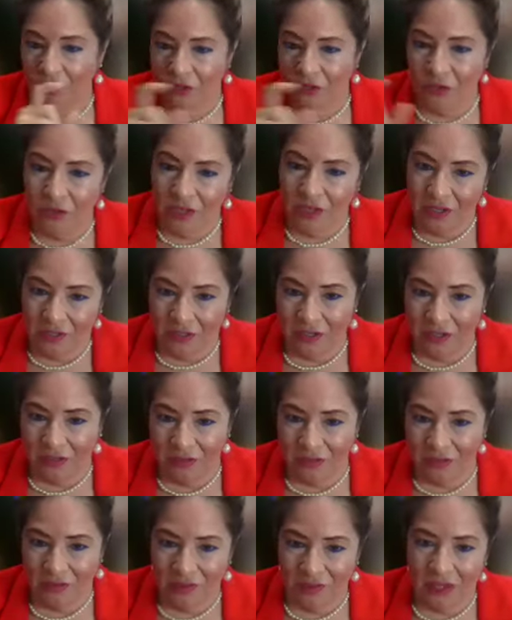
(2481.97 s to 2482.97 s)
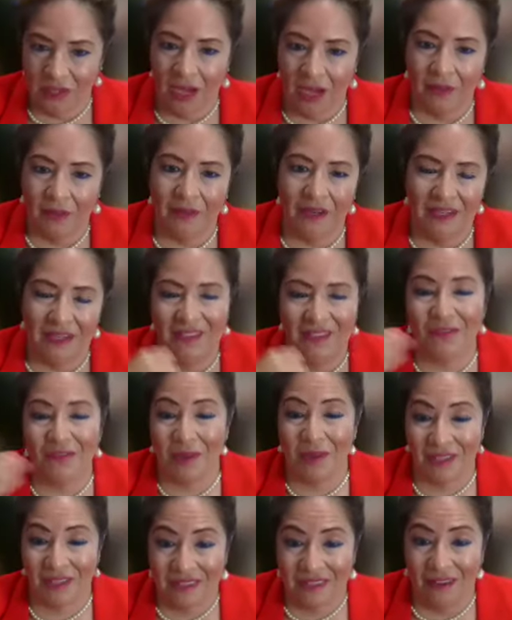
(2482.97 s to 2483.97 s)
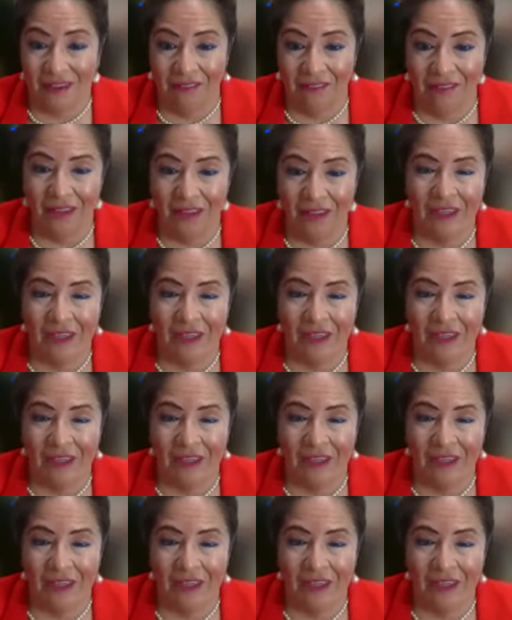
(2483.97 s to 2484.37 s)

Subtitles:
two-year terms that I did for myself,